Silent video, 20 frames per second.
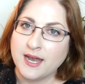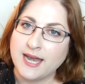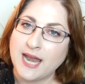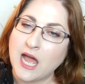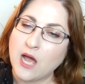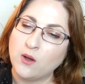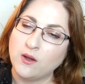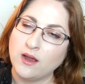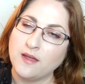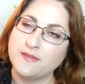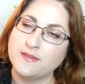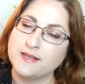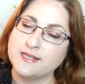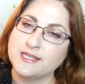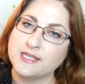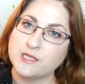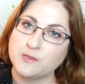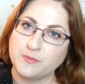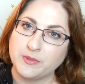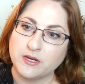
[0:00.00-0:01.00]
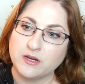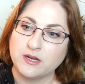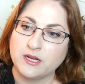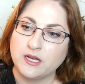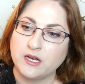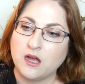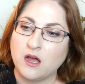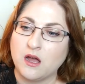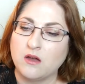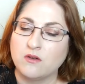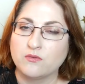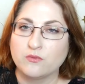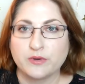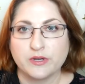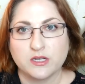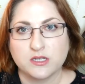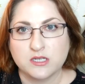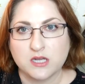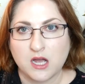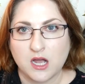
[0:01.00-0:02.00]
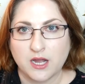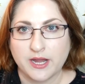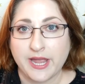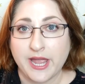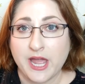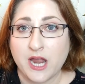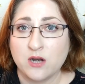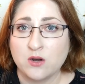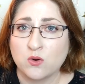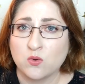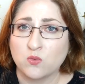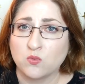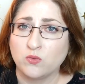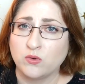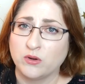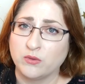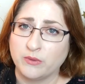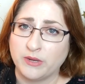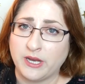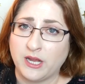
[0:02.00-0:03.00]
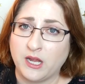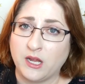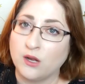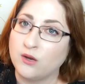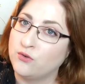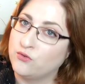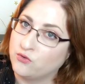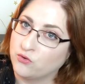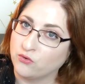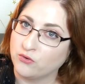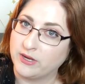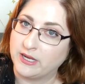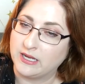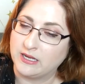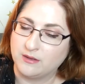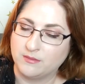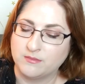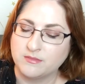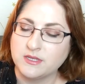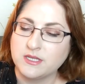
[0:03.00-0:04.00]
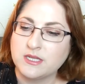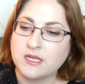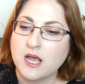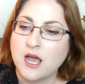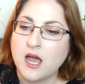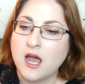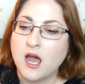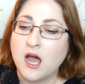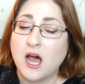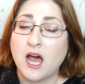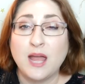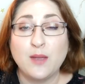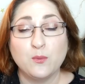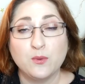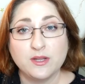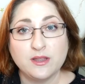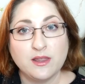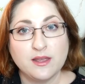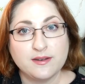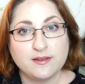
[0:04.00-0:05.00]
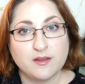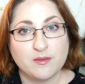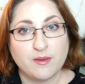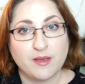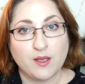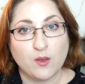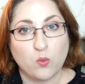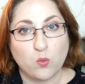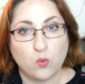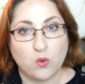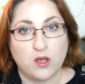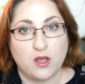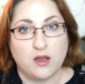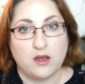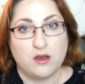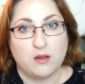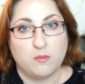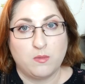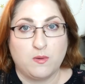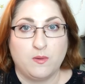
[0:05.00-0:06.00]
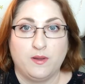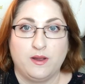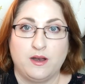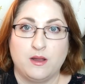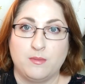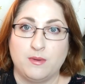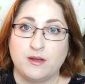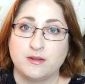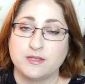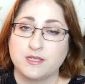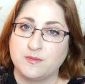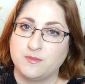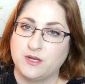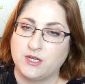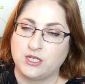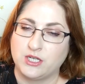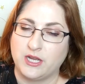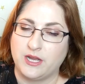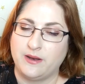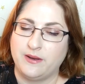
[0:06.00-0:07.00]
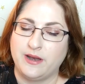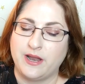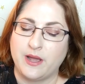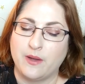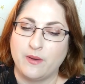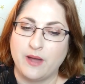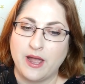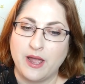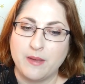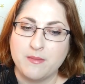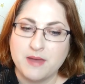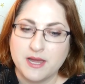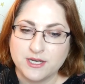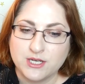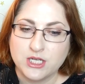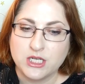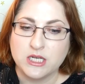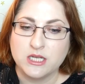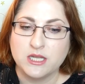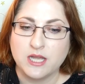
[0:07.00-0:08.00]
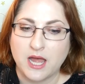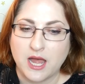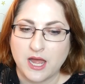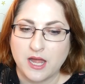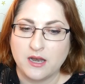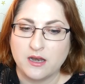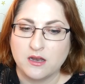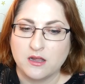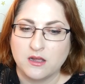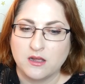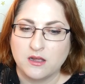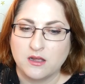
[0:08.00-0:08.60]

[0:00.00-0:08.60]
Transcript: Now, in the spirit of real talk and ruining dreams, I would like to make one point about submission. Now, I mentioned that